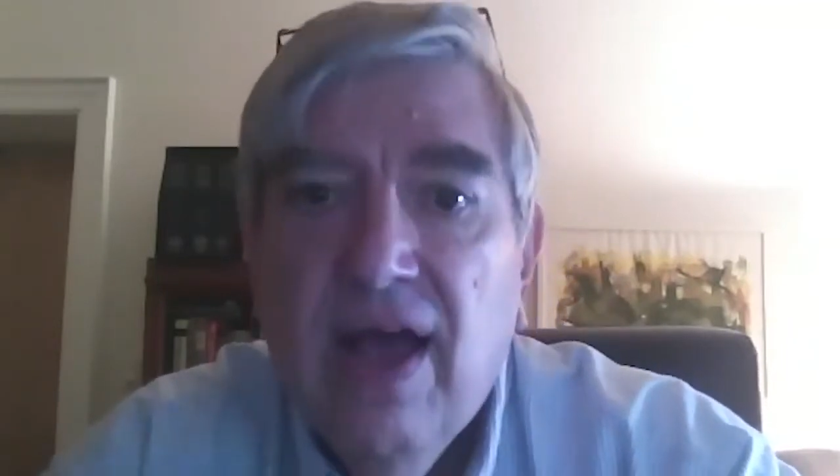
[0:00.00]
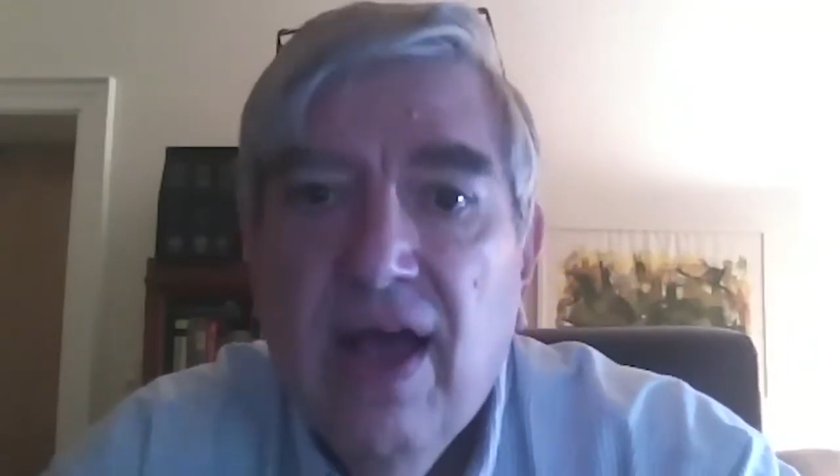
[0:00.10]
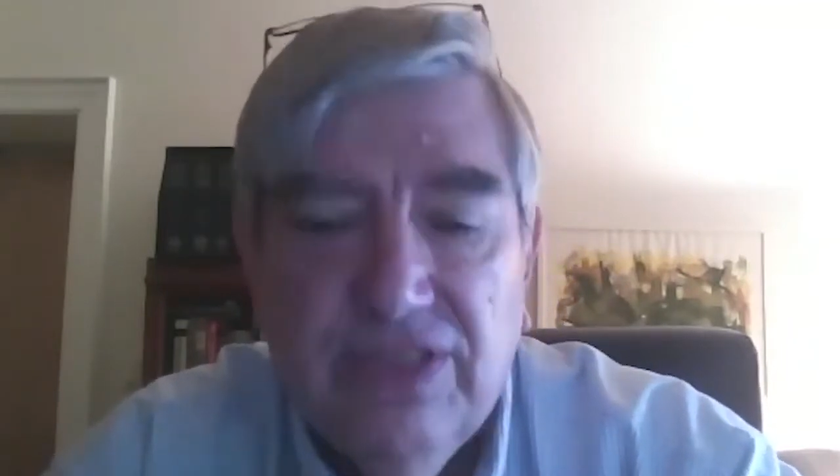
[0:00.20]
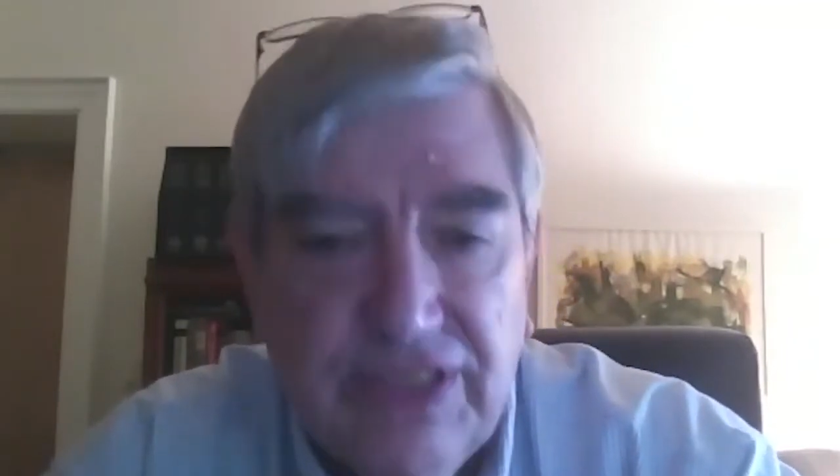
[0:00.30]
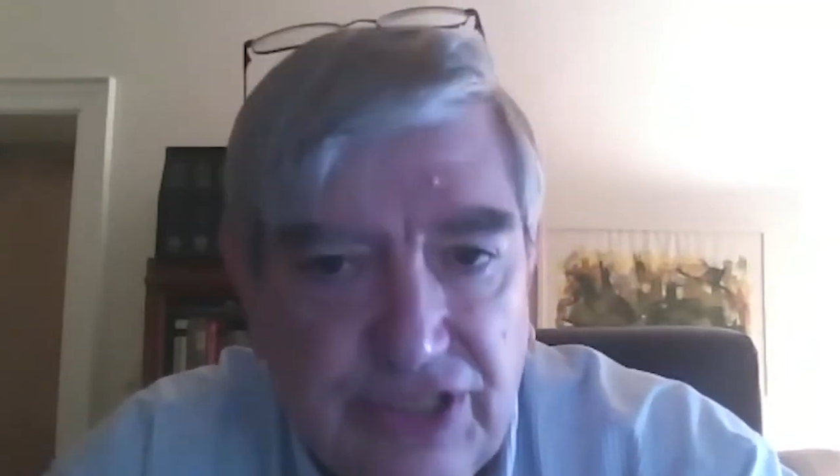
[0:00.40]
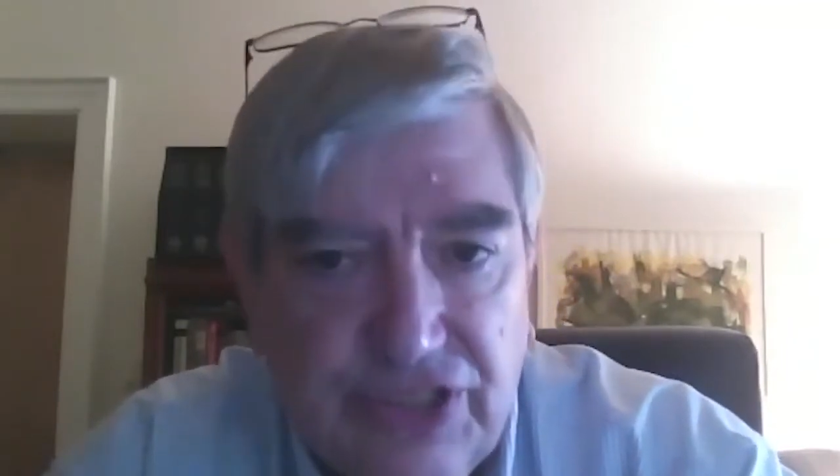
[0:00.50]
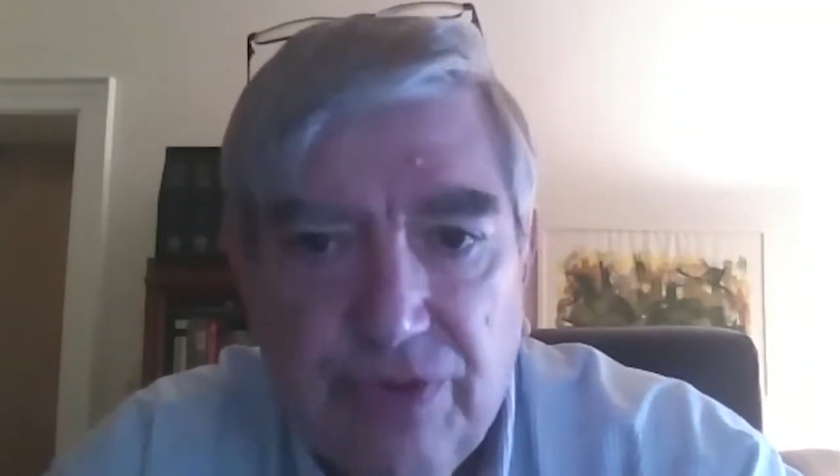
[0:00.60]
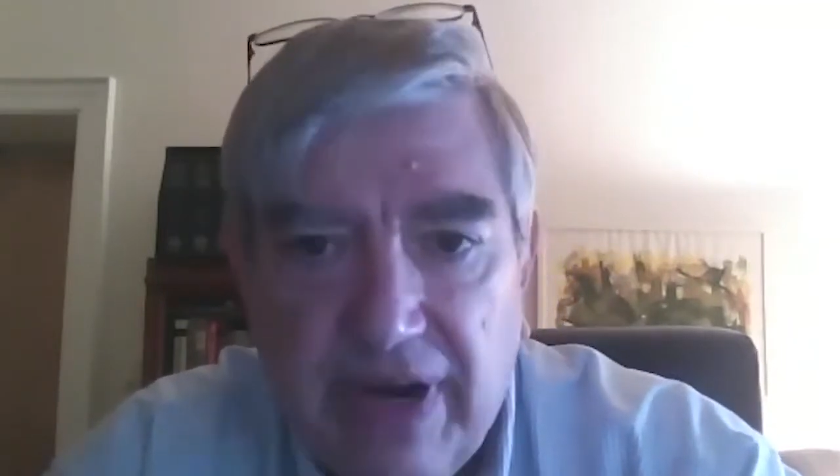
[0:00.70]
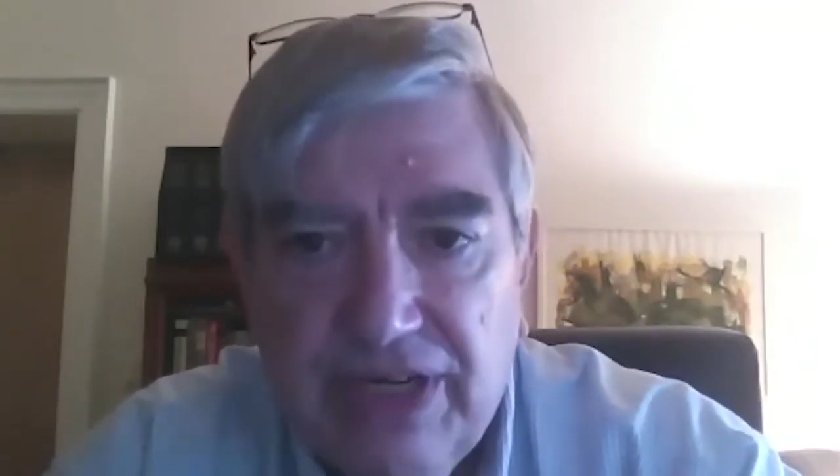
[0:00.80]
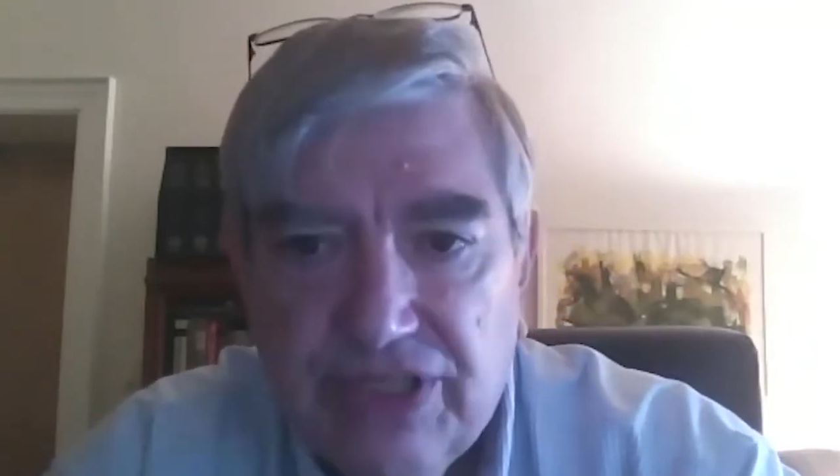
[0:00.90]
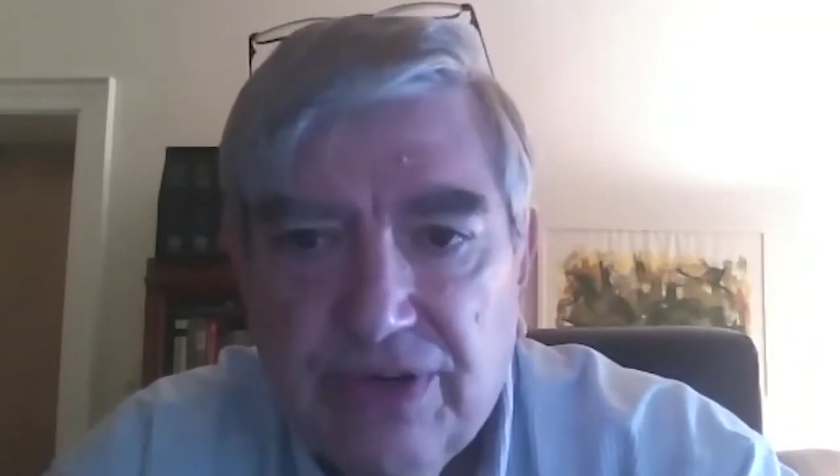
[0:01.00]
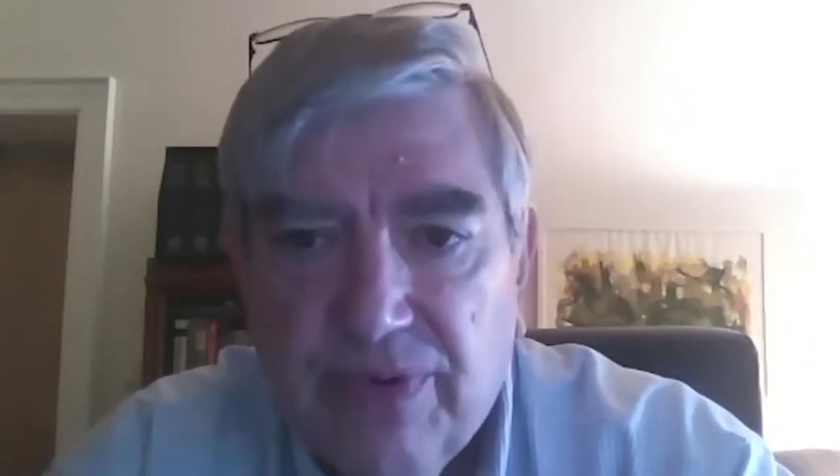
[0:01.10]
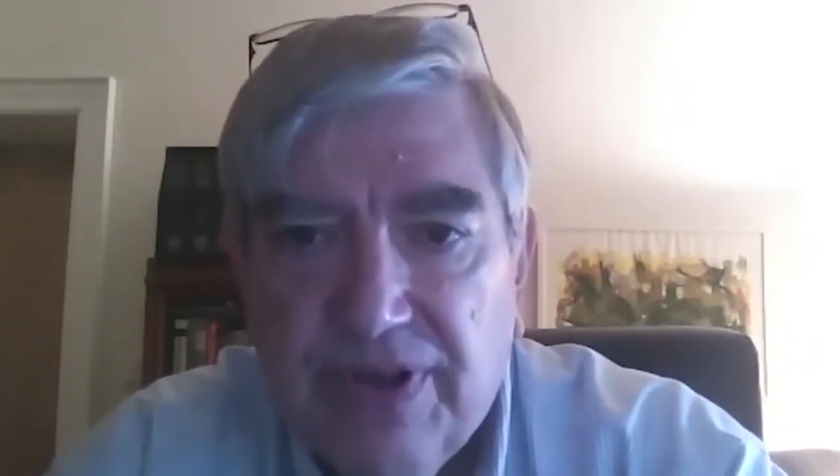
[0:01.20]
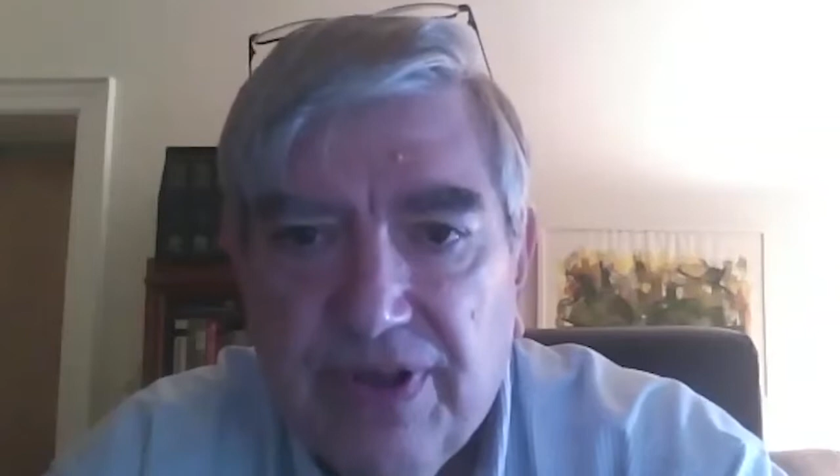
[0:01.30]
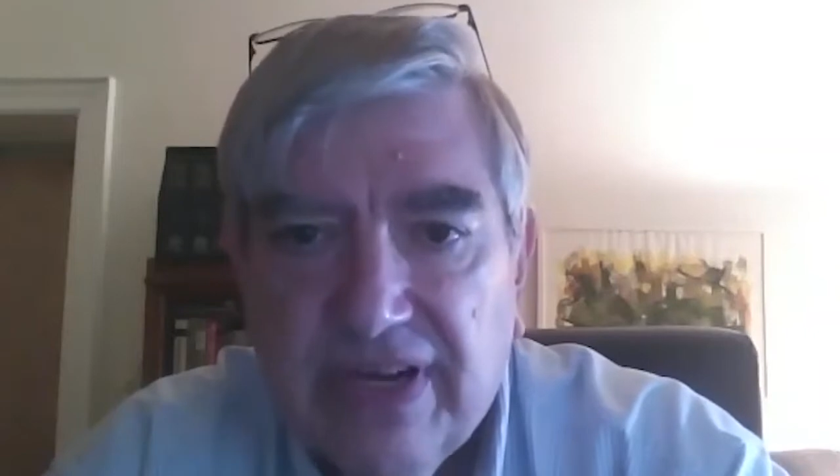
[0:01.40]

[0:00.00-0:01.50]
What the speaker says: a situation where the